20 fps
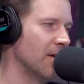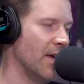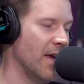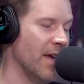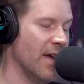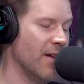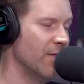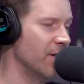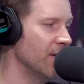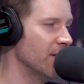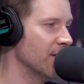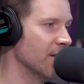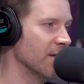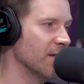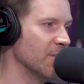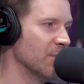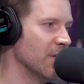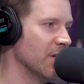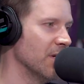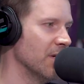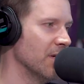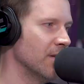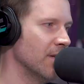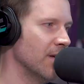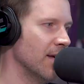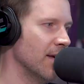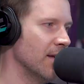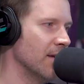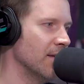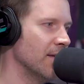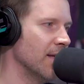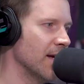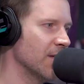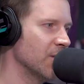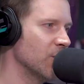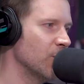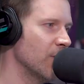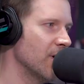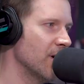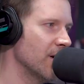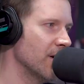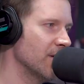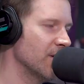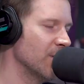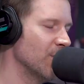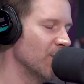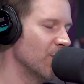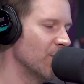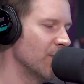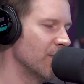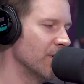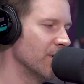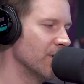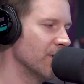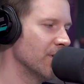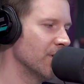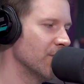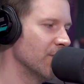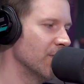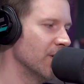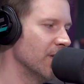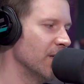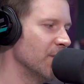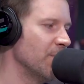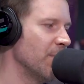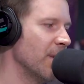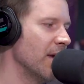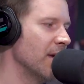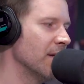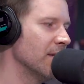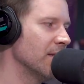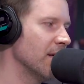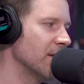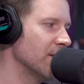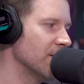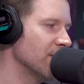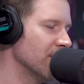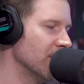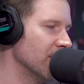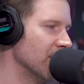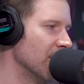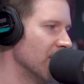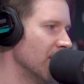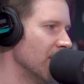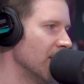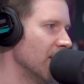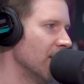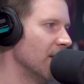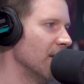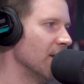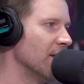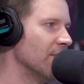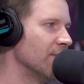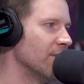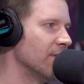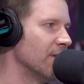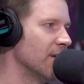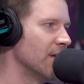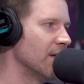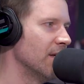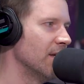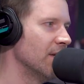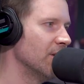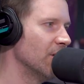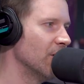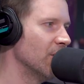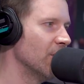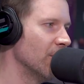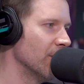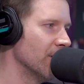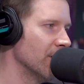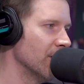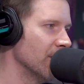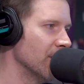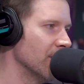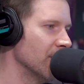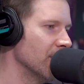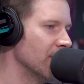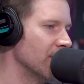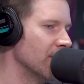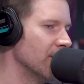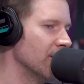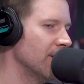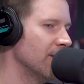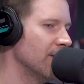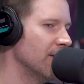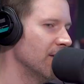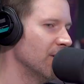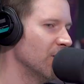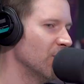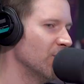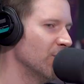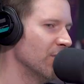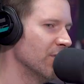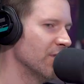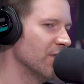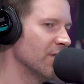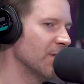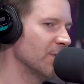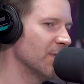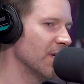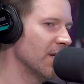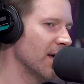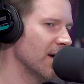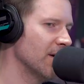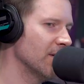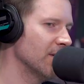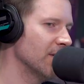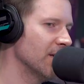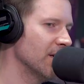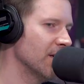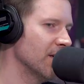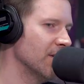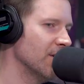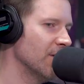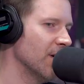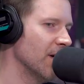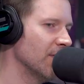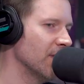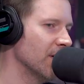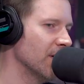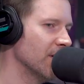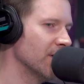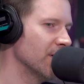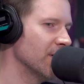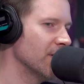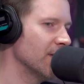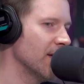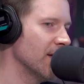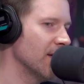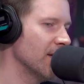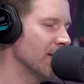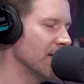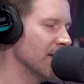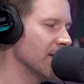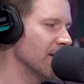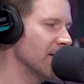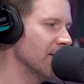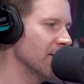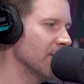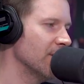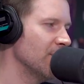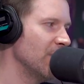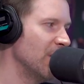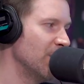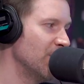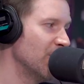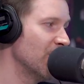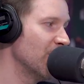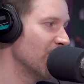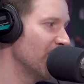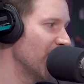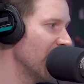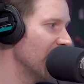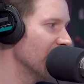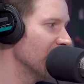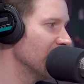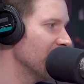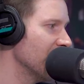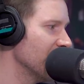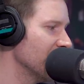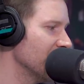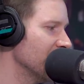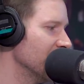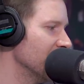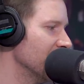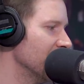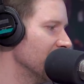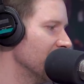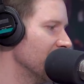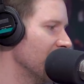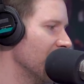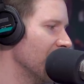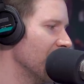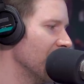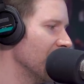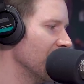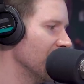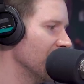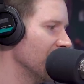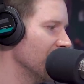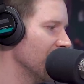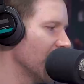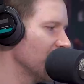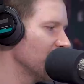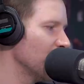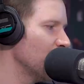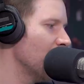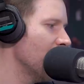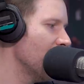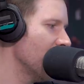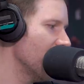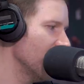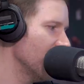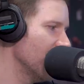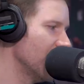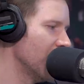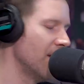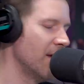everything, man, and that's why it's important to really pay attention. If you're gonna, you know, put something out there, you have to understand that people are paying attention, and that's why